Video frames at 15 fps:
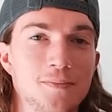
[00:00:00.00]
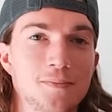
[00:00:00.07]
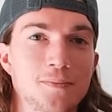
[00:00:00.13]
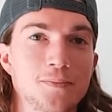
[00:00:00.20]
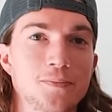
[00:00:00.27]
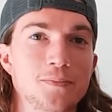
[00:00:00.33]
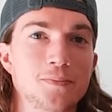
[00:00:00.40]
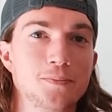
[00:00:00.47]

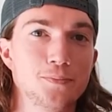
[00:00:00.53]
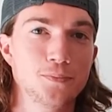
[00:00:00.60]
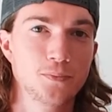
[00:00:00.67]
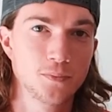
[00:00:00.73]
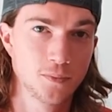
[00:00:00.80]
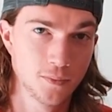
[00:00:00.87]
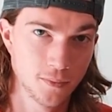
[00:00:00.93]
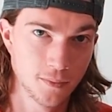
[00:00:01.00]

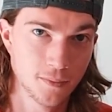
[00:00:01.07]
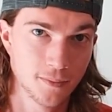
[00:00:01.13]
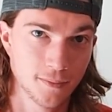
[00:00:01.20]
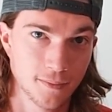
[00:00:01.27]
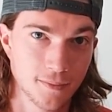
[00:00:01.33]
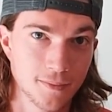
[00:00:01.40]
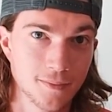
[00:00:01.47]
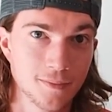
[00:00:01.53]

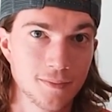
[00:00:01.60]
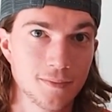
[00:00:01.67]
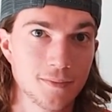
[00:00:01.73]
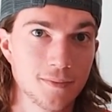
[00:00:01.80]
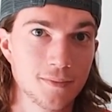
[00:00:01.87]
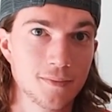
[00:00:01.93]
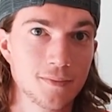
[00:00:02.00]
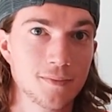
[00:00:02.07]

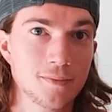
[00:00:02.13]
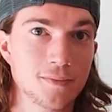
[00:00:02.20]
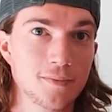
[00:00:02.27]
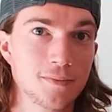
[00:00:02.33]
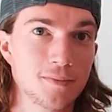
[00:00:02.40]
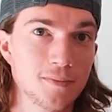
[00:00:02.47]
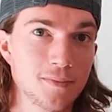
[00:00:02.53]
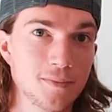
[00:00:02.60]

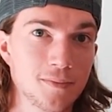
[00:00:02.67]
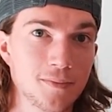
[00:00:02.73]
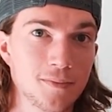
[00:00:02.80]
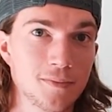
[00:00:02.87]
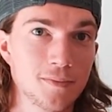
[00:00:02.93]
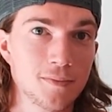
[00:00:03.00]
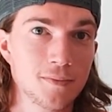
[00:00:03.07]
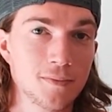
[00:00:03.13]

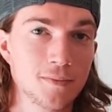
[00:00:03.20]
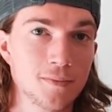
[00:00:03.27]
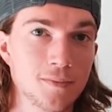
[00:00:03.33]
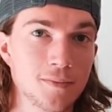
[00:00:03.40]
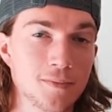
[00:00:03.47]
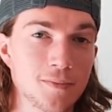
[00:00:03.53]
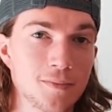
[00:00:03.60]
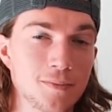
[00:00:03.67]

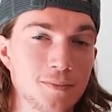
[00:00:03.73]
(not speaking)